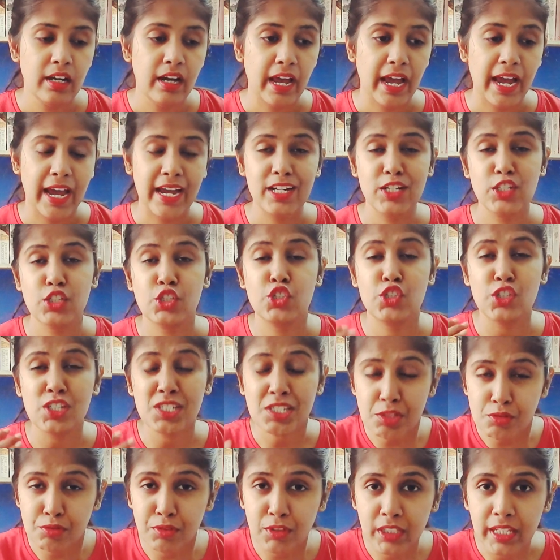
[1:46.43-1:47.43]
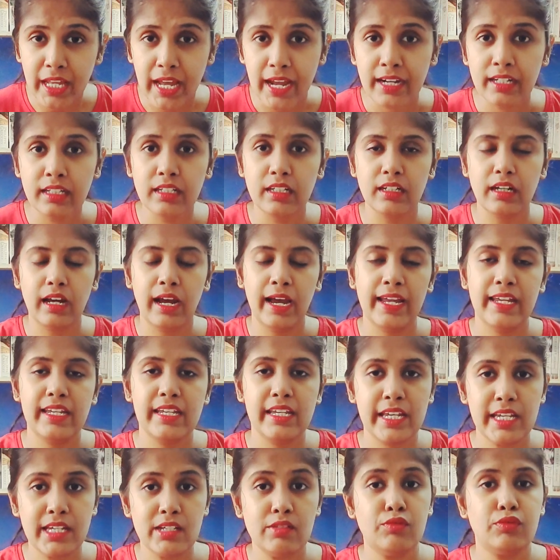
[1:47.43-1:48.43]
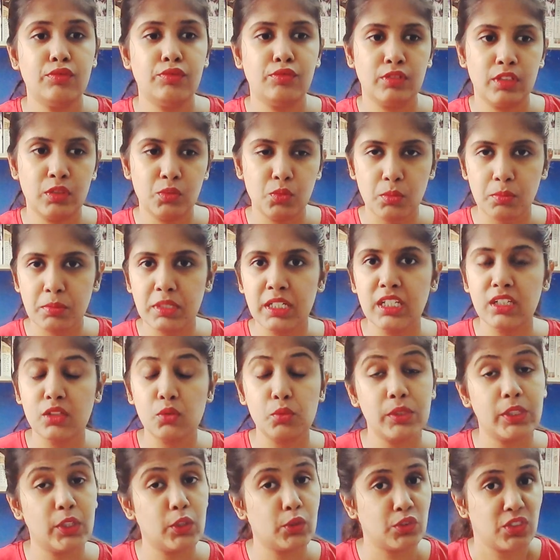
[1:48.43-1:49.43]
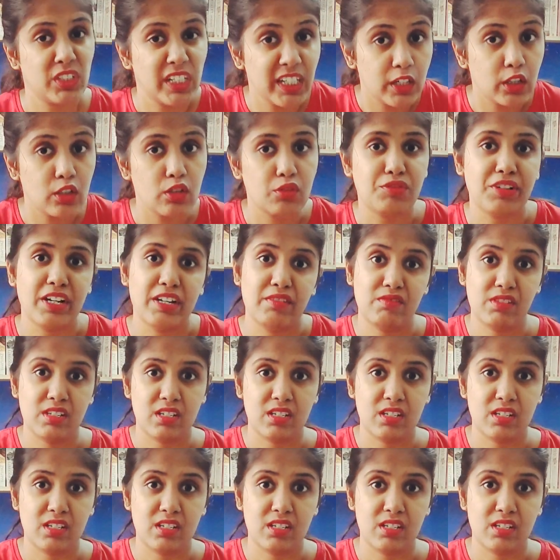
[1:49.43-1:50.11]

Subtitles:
And just for that, I gave The Woman in the Window 3 out of 5